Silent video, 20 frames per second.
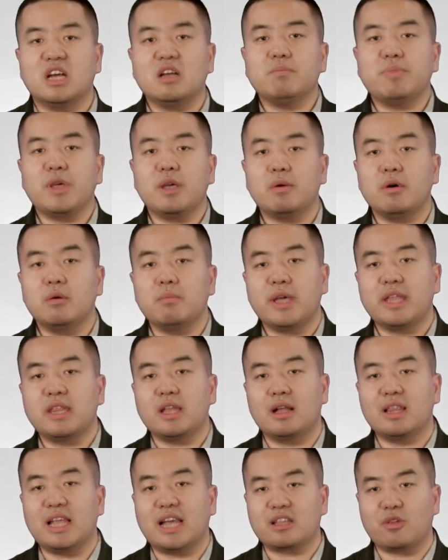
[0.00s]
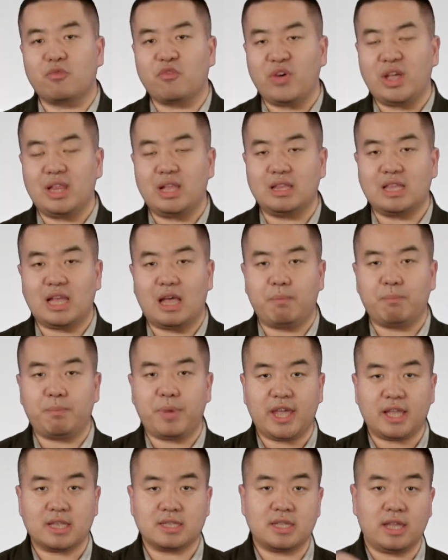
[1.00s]
Some people may not like the feeling that
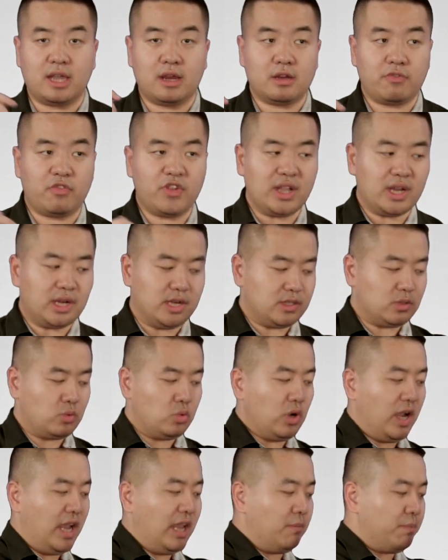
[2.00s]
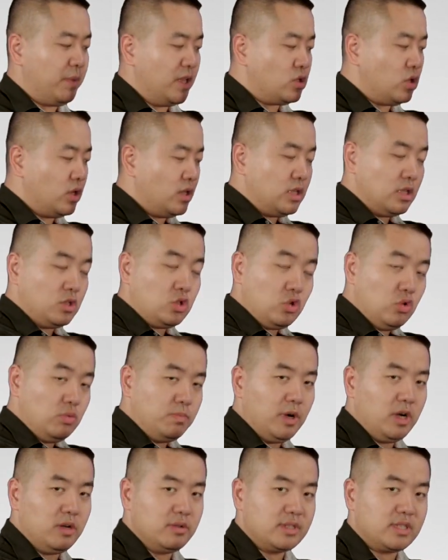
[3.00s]
pick their fingers right between the 2
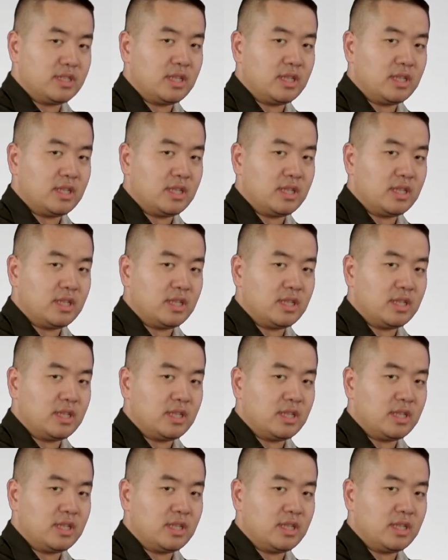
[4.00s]
bones.